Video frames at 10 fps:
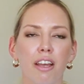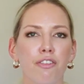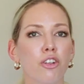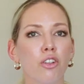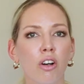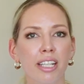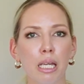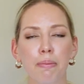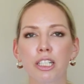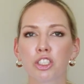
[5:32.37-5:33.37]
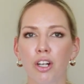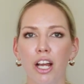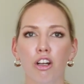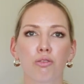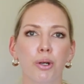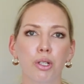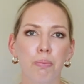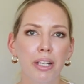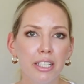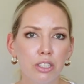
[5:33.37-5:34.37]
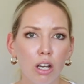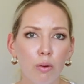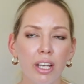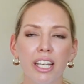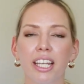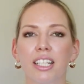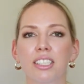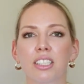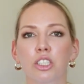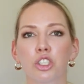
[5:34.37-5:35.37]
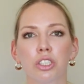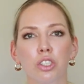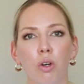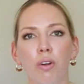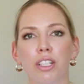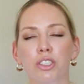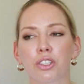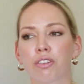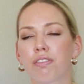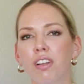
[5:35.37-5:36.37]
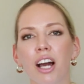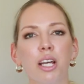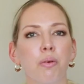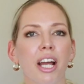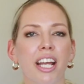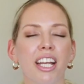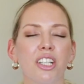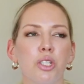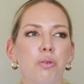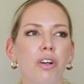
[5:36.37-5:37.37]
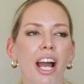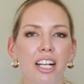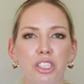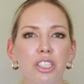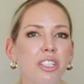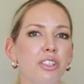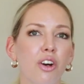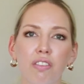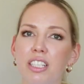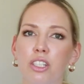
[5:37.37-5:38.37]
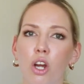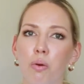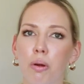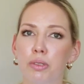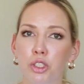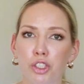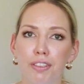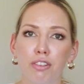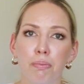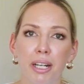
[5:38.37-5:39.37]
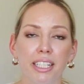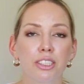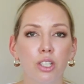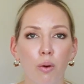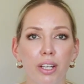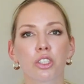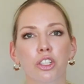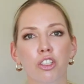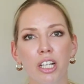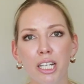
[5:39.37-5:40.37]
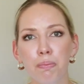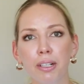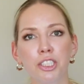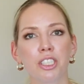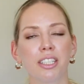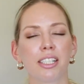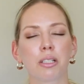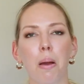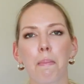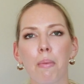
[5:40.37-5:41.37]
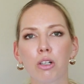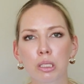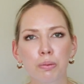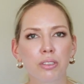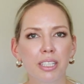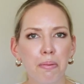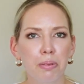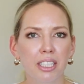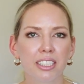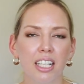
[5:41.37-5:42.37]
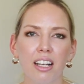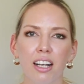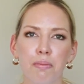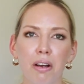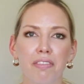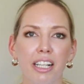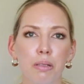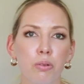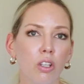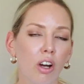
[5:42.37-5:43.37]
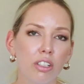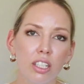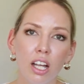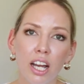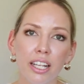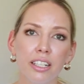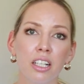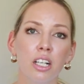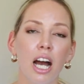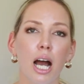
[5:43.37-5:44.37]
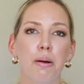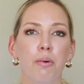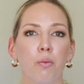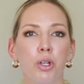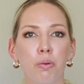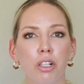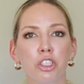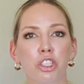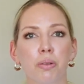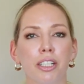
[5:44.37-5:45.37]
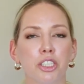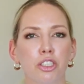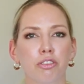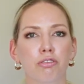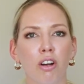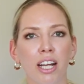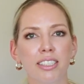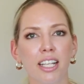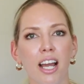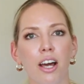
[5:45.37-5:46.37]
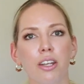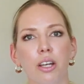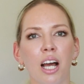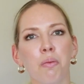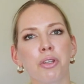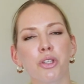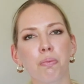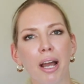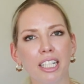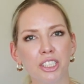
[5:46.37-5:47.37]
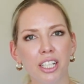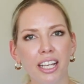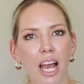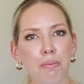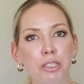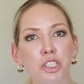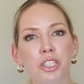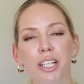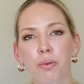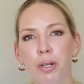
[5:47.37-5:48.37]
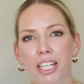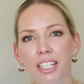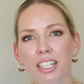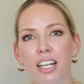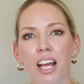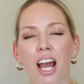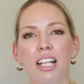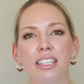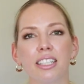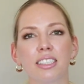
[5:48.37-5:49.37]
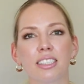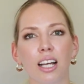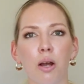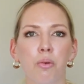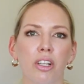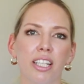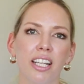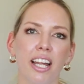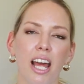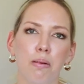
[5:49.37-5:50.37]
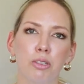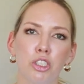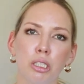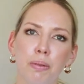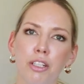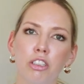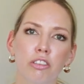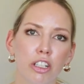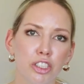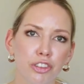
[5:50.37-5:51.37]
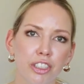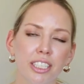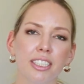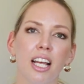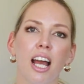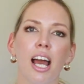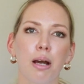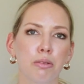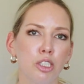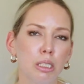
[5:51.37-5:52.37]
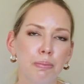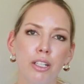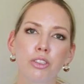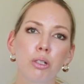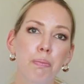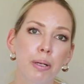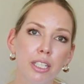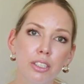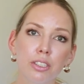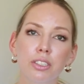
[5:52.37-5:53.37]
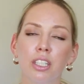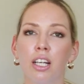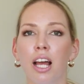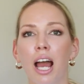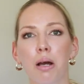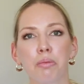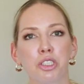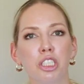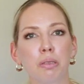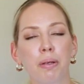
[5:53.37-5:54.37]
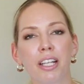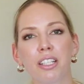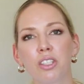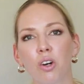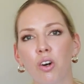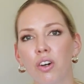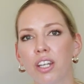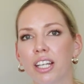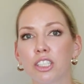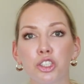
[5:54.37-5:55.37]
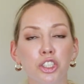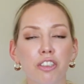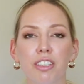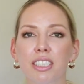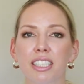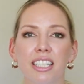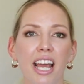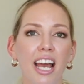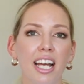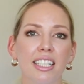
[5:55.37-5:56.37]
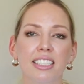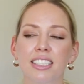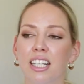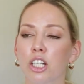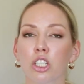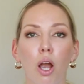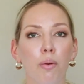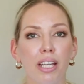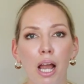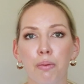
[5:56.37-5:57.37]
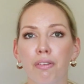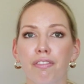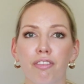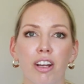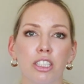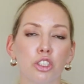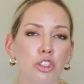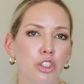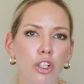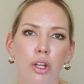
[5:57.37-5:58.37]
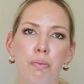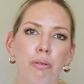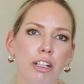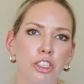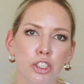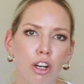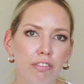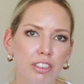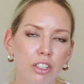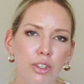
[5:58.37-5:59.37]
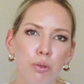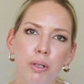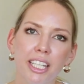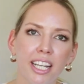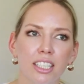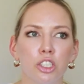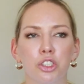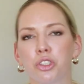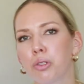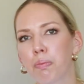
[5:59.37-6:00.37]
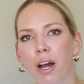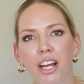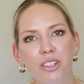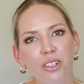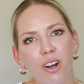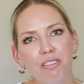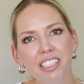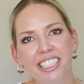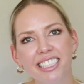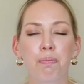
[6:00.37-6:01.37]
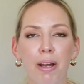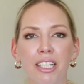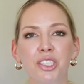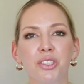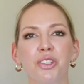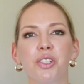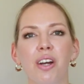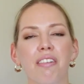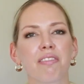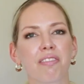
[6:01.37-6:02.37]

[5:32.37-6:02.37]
if you're not keeping track of where your money's going, it is just going to fly away and you will actually not really know where majority of your money is going. So create a budget. There's multiple templates available online. What you want to do is just write down, start with your paycheck, how much you get a week, and then start working out how much you spend on groceries, how much you spend on your bills, how much you spend on insurance, gas, going out with friends. Do you go to brunch often on the weekends? Do you buy your coffees? Make sure you are